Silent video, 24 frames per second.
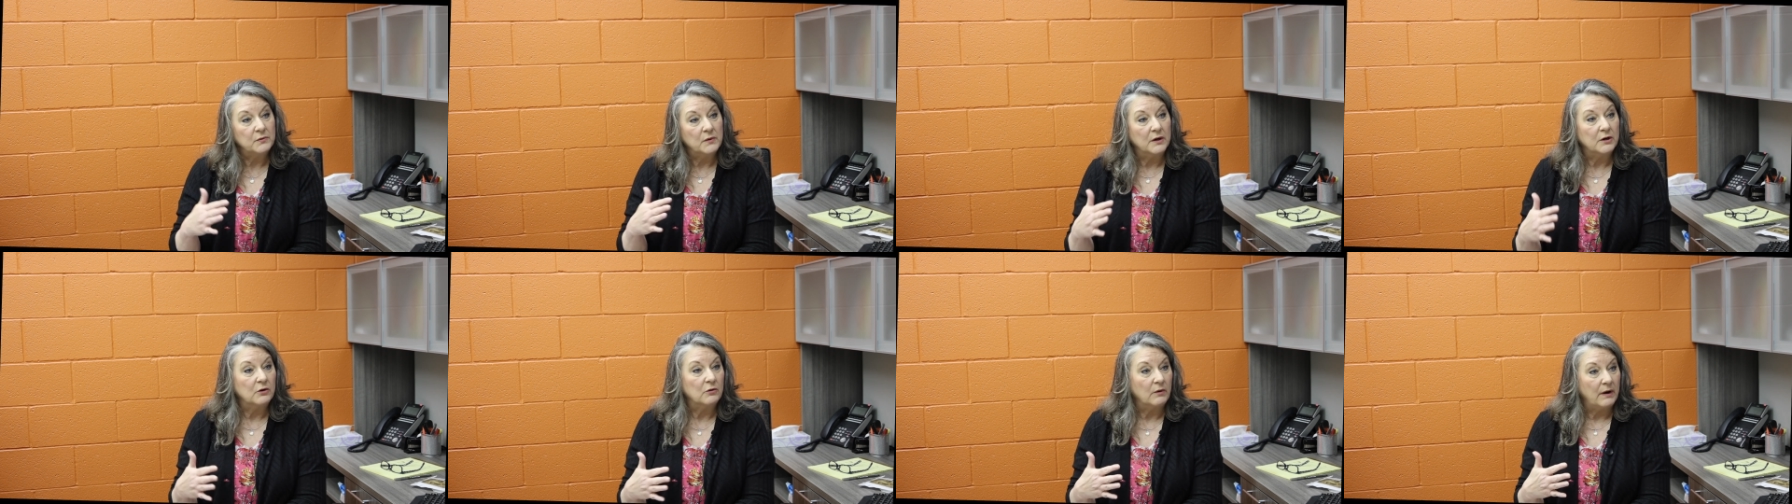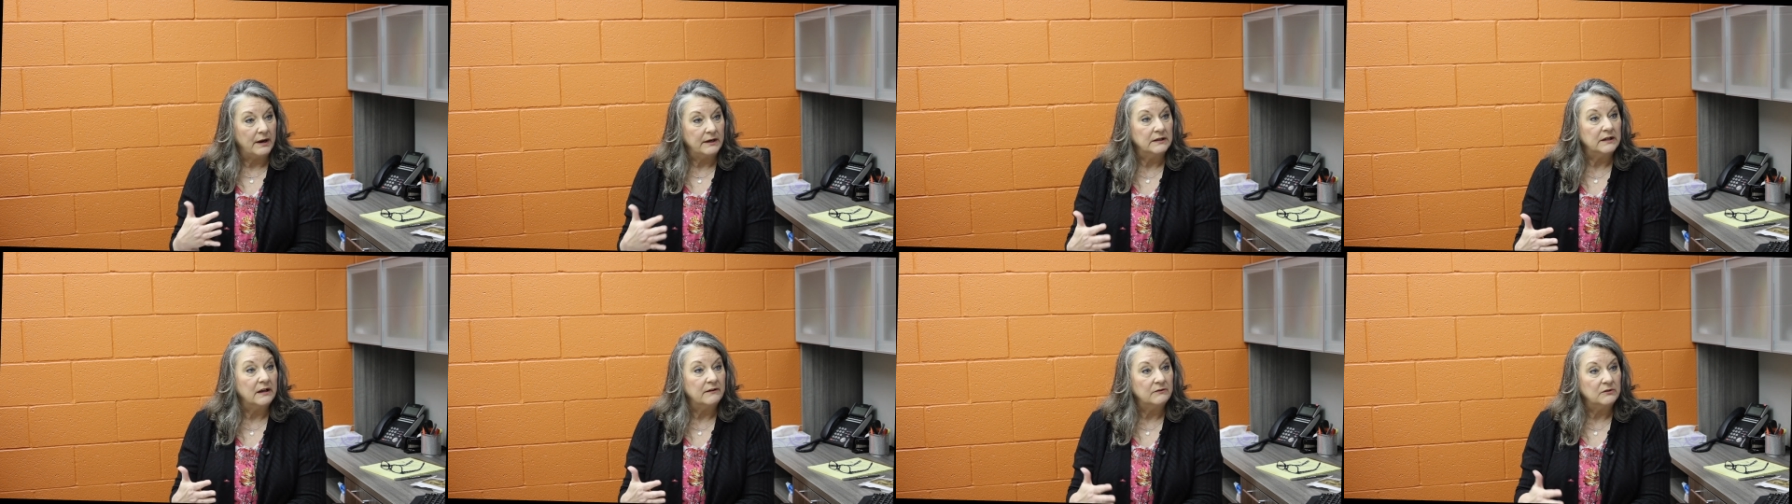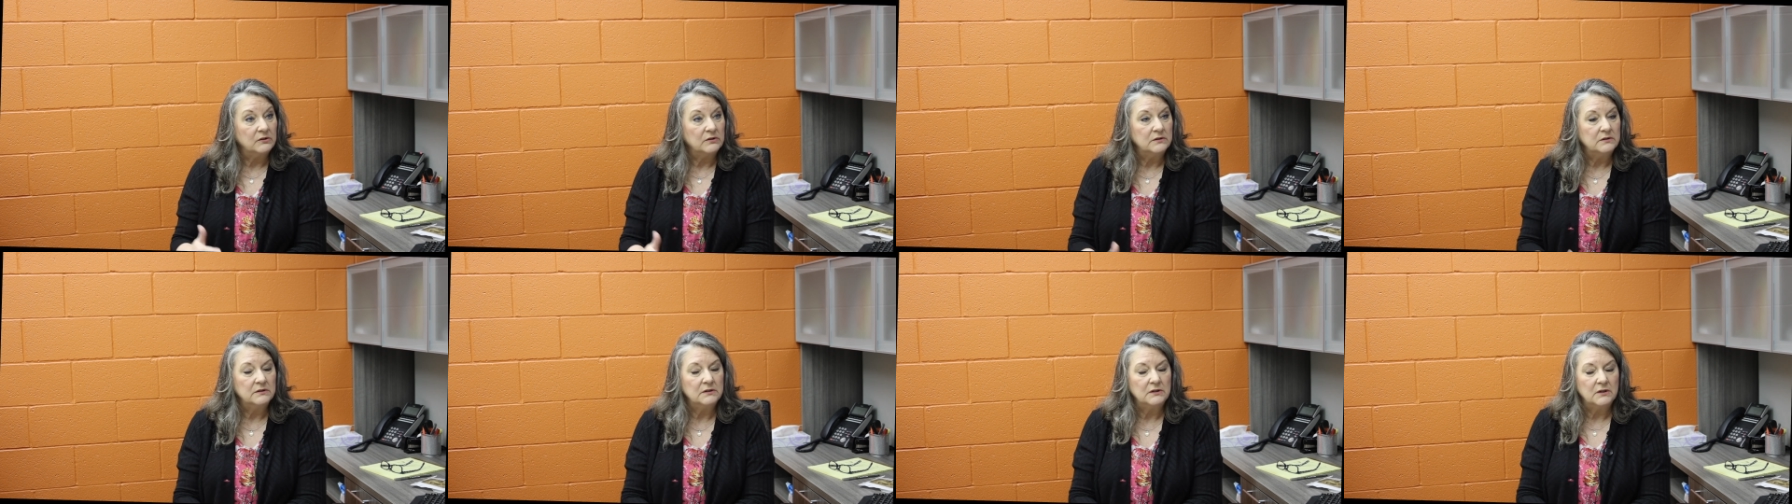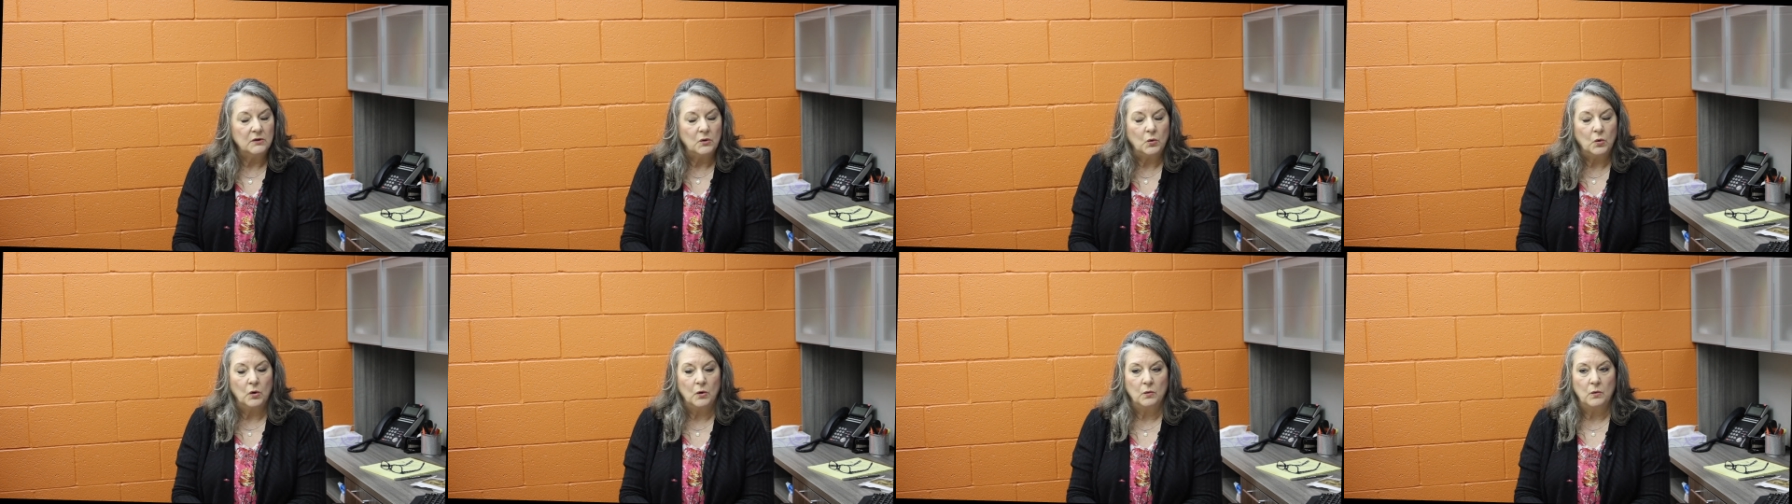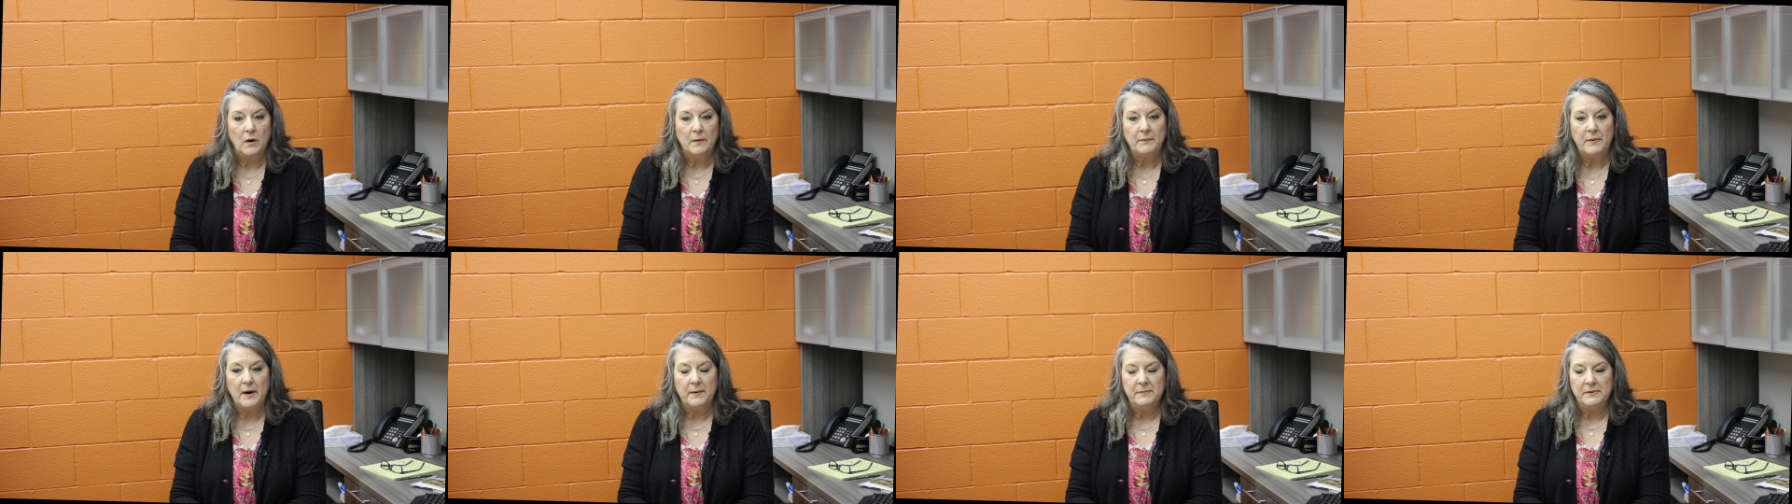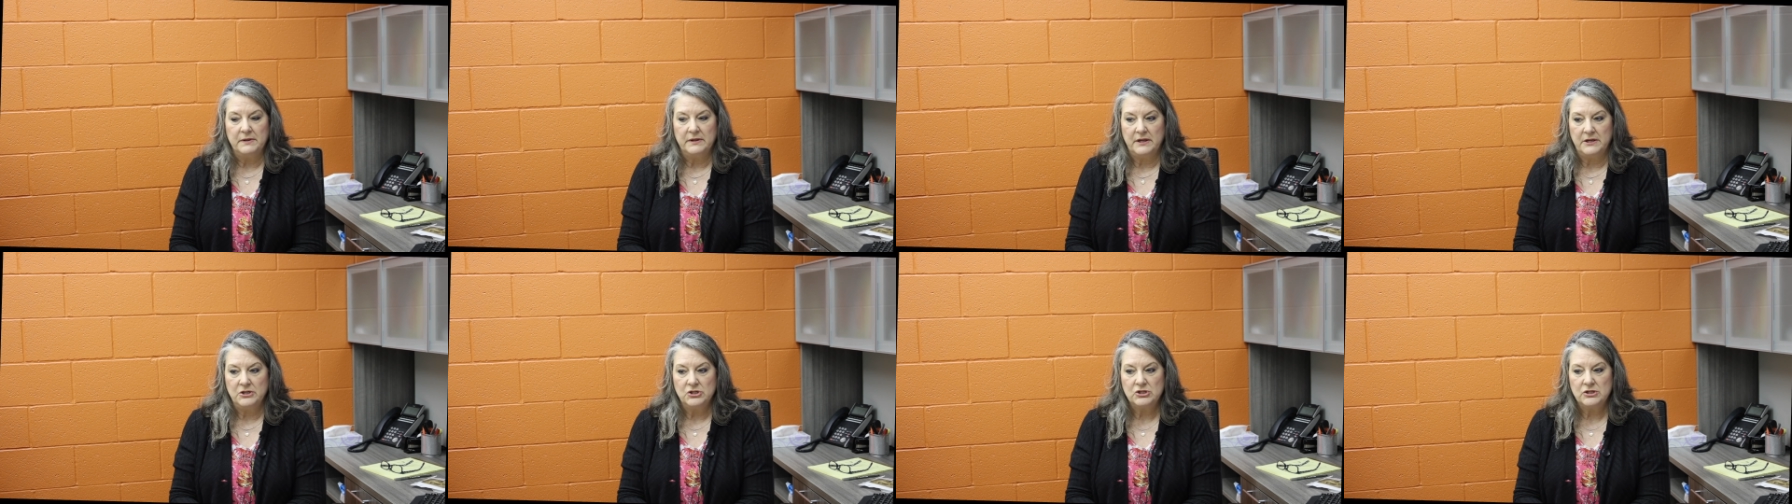what grade level or what
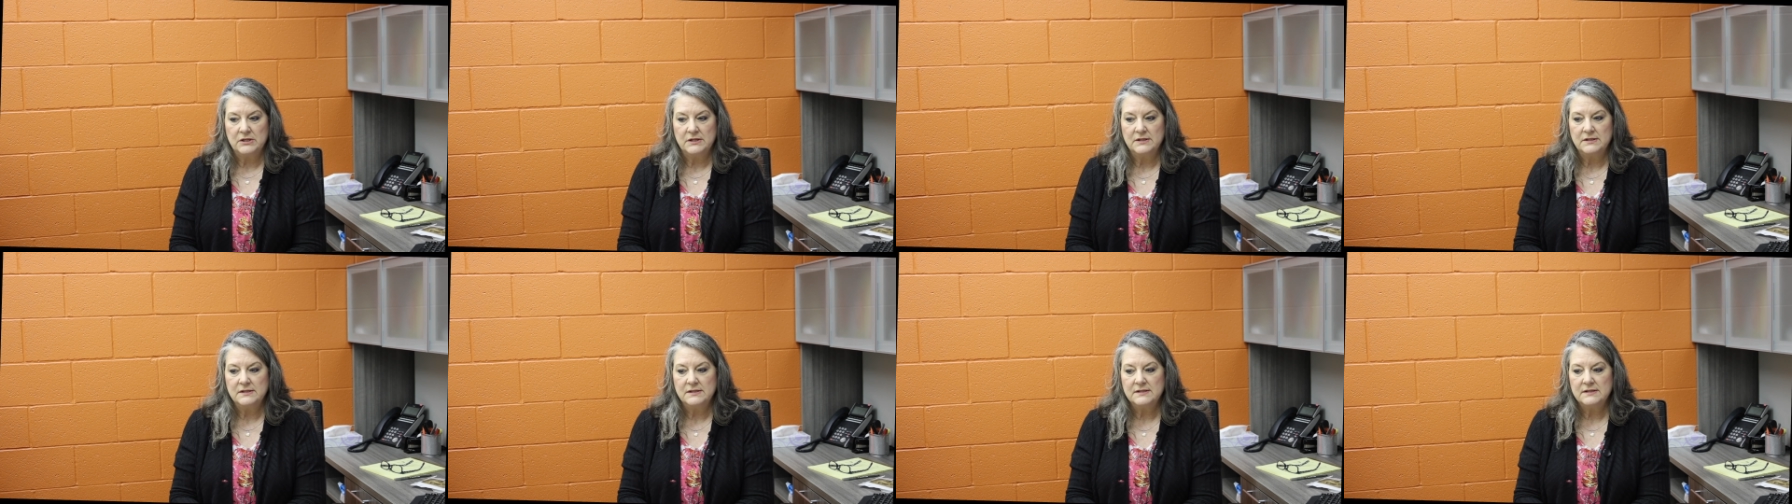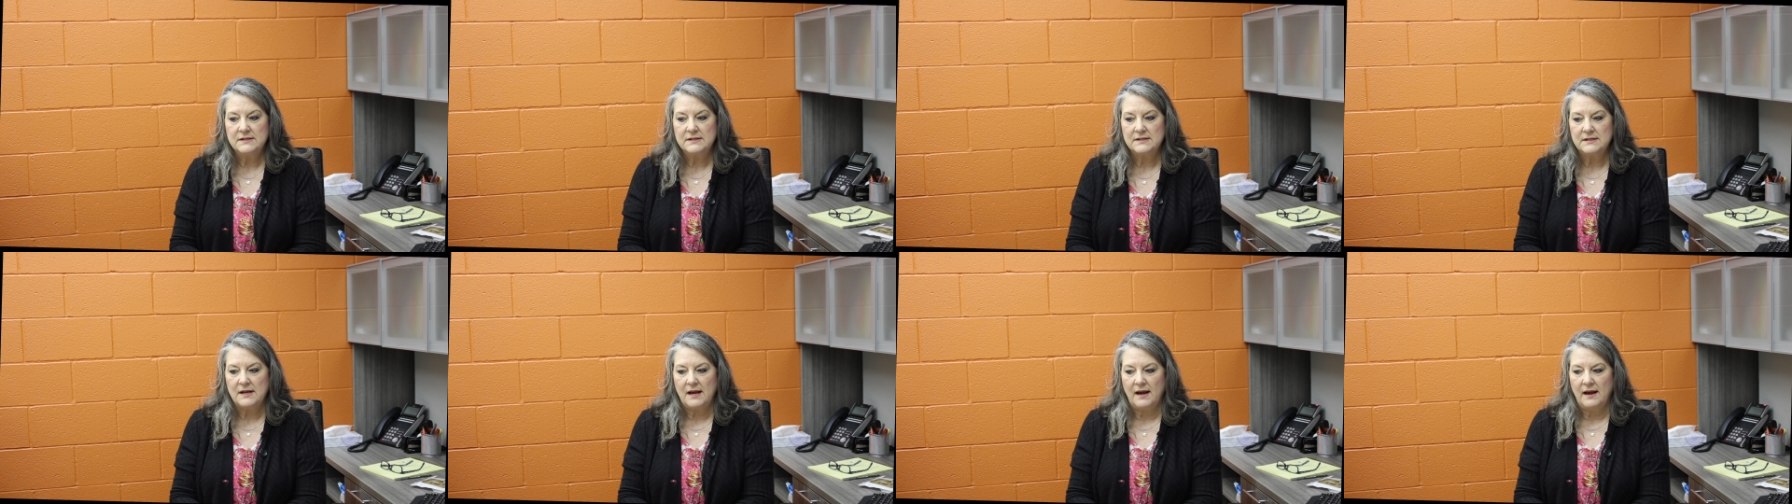populations,